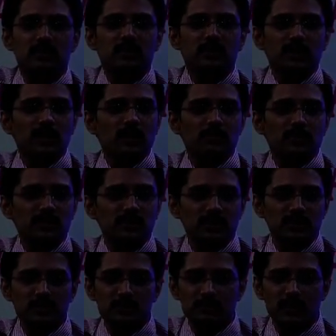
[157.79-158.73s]
there are
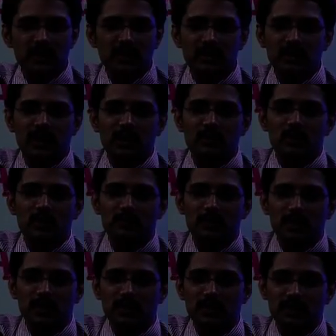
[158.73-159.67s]
persons making Dharwad
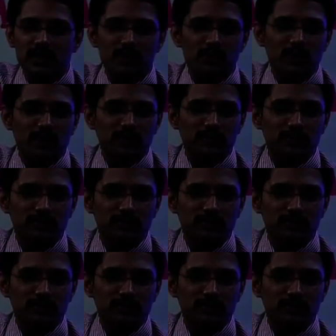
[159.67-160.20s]
Peda in Dharwad.